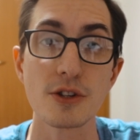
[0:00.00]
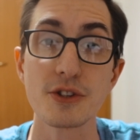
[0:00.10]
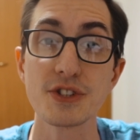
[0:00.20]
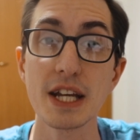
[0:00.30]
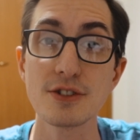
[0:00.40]

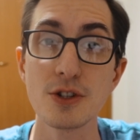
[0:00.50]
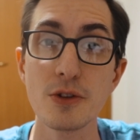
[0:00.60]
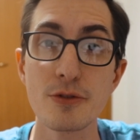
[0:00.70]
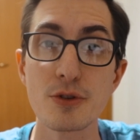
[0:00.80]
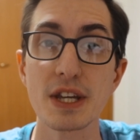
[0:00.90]
So stay
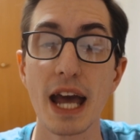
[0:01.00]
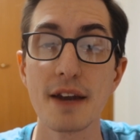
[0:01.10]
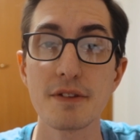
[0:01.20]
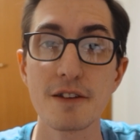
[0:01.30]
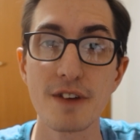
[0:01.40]
tuned through the
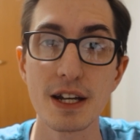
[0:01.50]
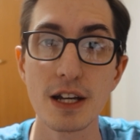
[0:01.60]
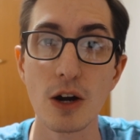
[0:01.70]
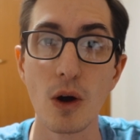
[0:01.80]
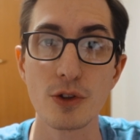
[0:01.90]
end of the video.